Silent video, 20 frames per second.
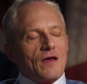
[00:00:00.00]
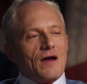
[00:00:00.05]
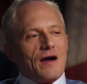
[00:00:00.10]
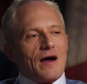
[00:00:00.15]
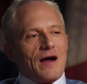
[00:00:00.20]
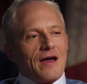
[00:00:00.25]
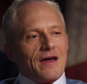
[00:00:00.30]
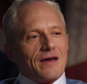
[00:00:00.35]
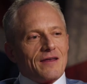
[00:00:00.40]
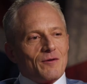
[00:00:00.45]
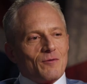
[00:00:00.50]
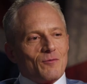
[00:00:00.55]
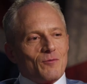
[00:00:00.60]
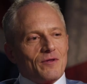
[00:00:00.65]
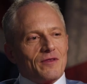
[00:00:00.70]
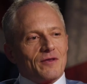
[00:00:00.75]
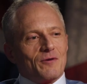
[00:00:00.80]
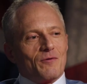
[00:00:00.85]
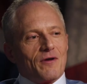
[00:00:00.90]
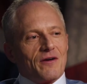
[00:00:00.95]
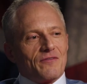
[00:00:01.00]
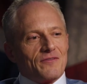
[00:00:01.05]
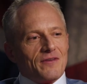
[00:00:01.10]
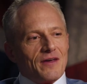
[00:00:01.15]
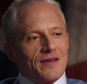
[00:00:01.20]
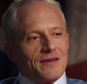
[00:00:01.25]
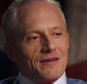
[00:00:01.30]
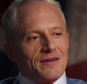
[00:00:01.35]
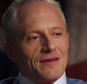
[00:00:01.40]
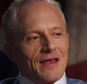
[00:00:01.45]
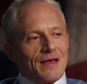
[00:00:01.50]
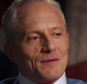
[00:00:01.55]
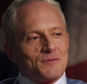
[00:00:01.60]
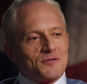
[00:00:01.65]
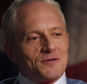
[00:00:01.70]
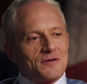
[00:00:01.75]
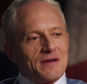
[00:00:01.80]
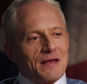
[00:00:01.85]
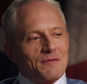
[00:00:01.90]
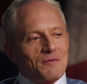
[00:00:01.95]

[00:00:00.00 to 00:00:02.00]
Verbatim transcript: I had a really rough night in Amsterdam